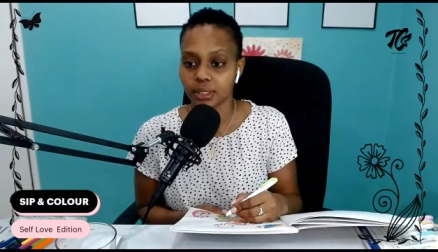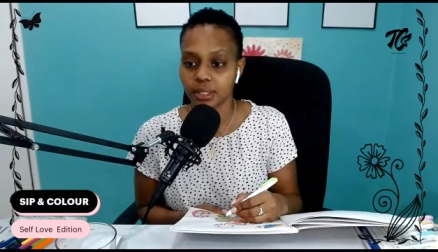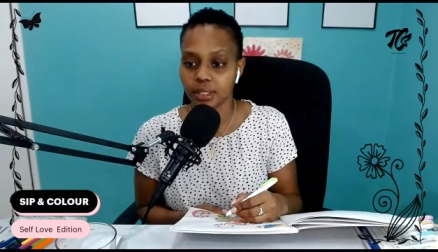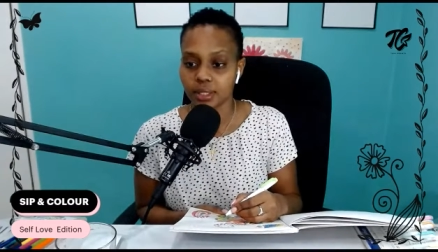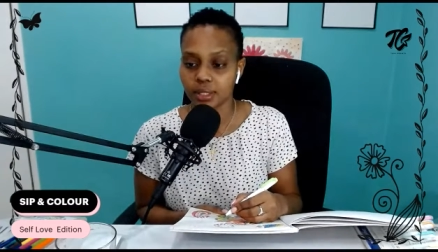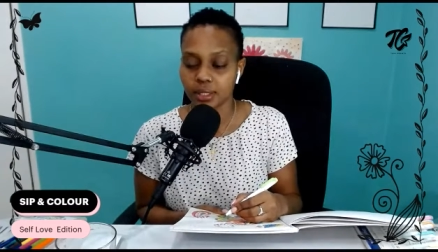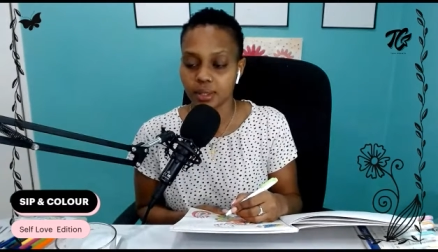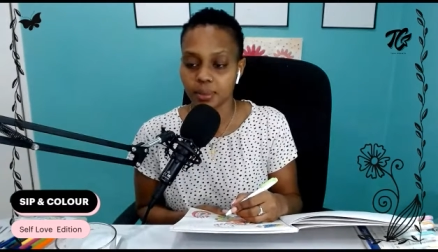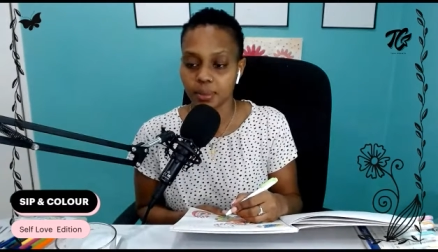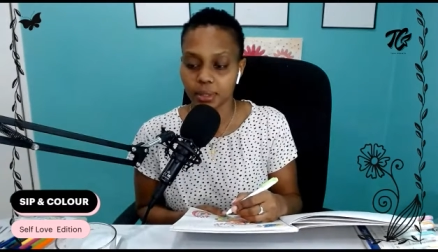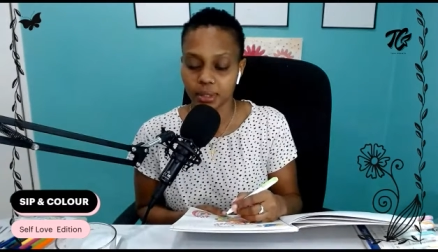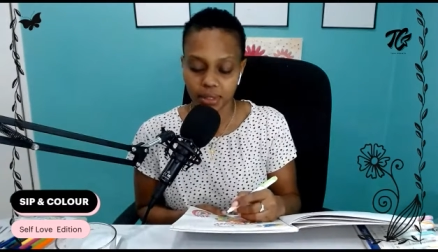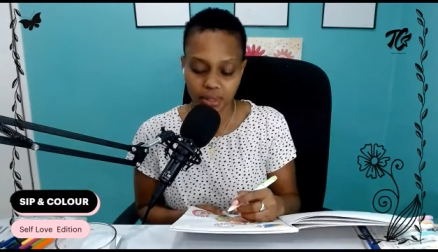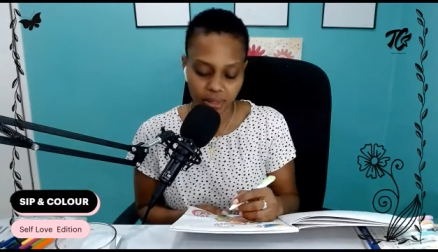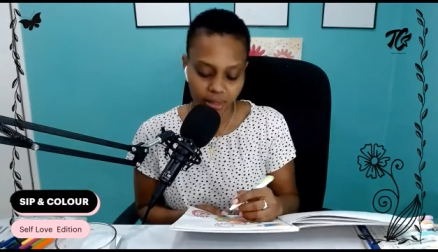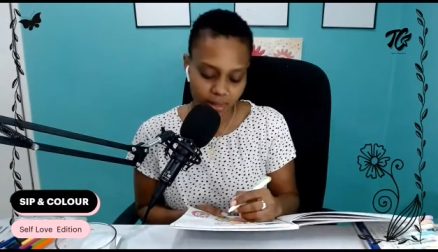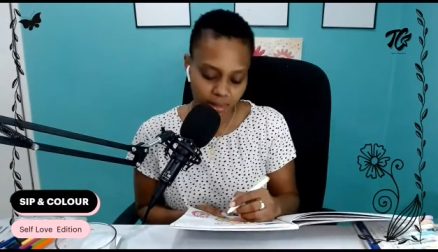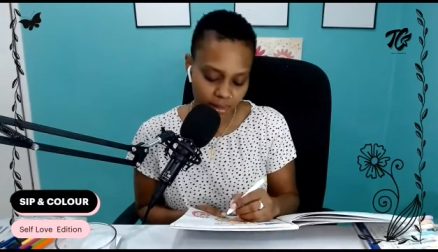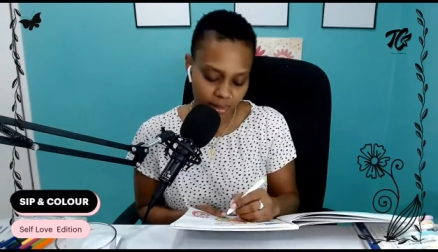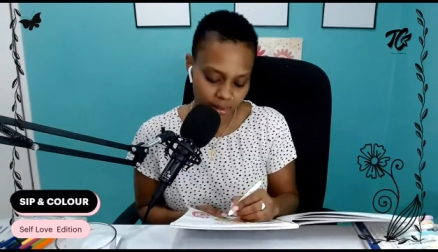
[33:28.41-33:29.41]
Is it a
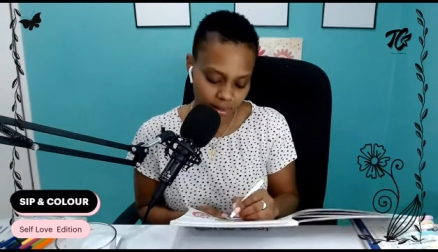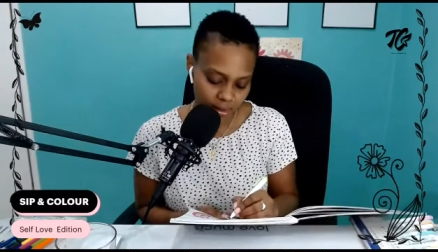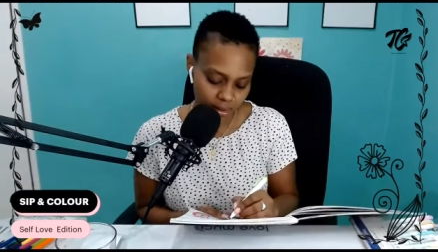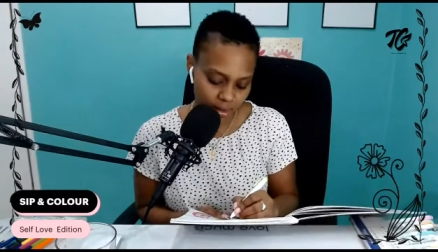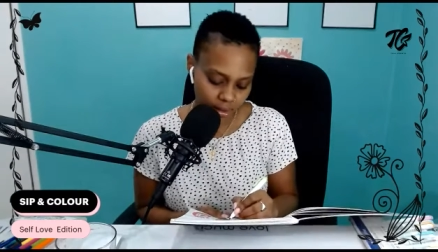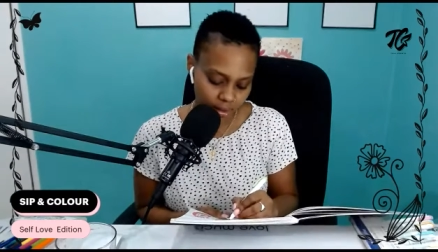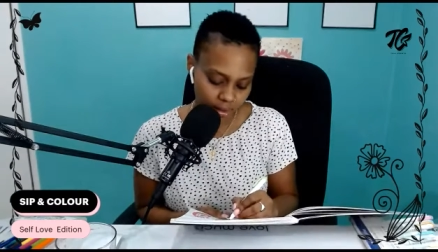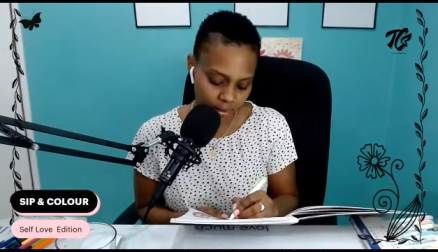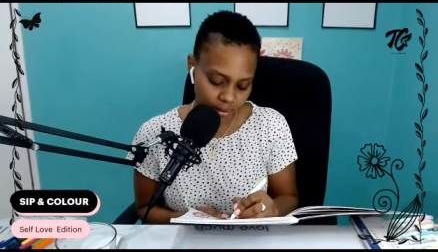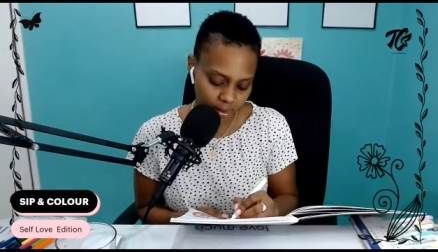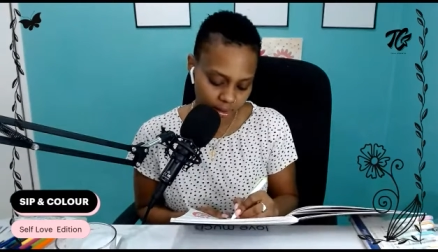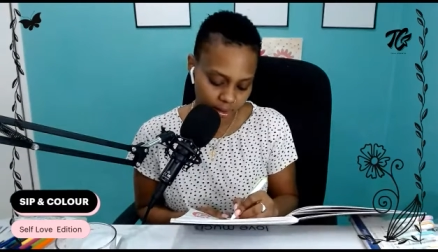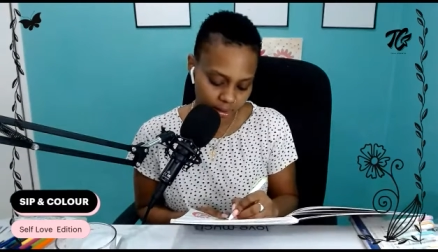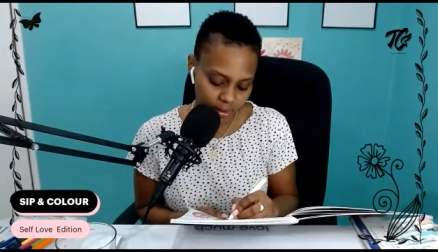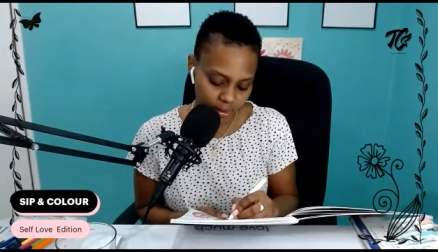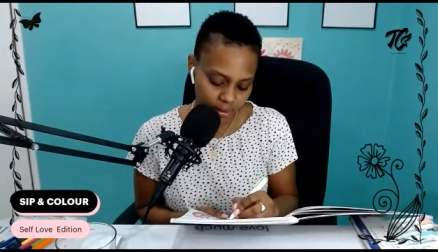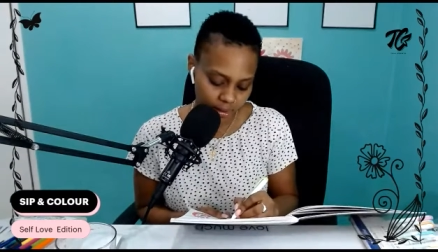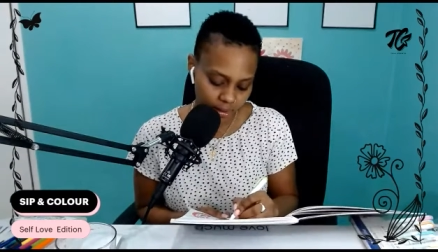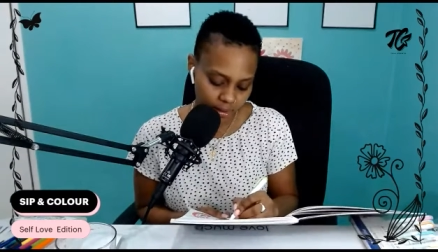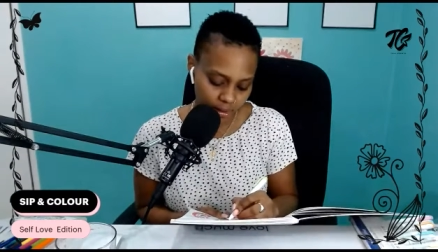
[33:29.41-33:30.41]
monkey he's
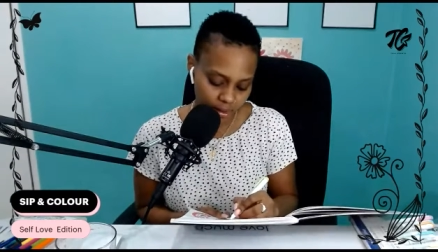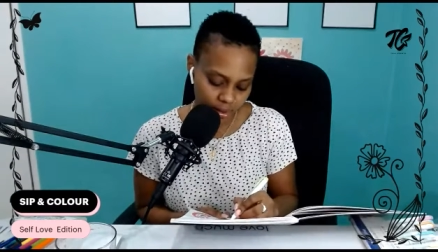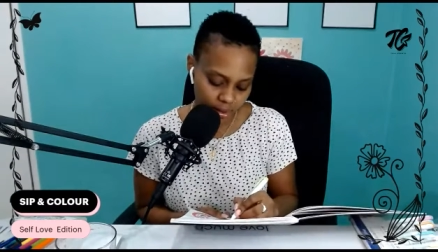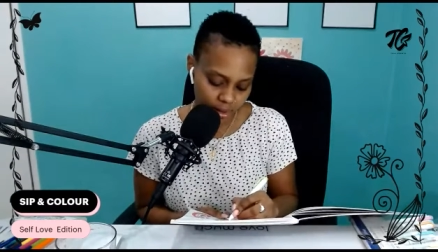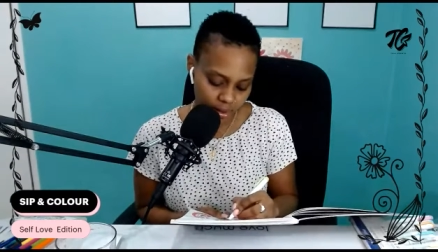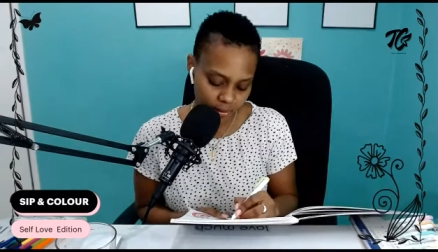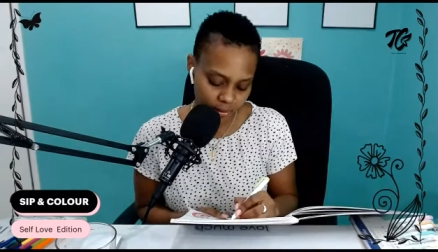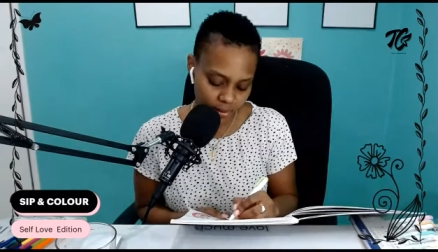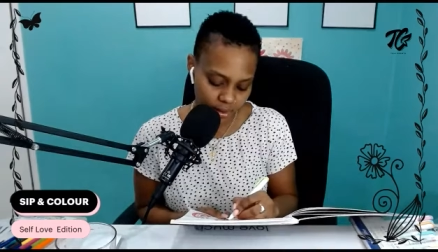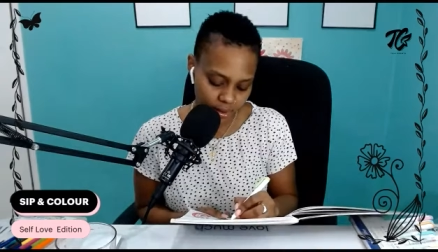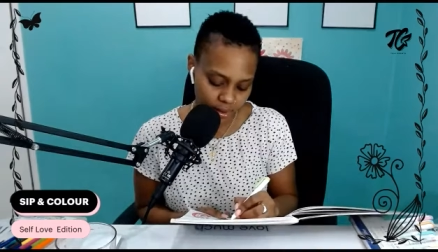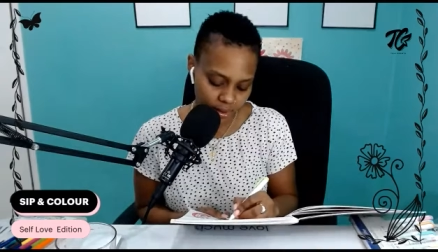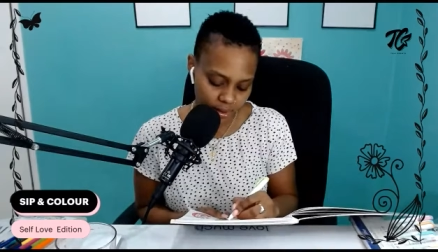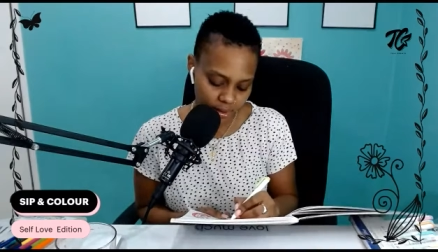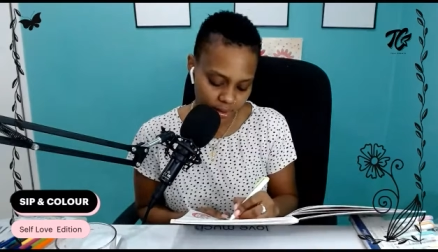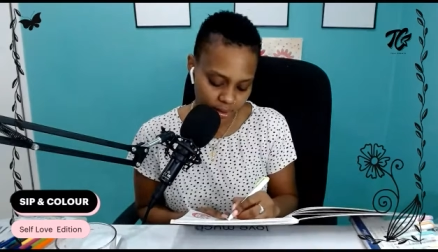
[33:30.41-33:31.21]
coloring? How is it?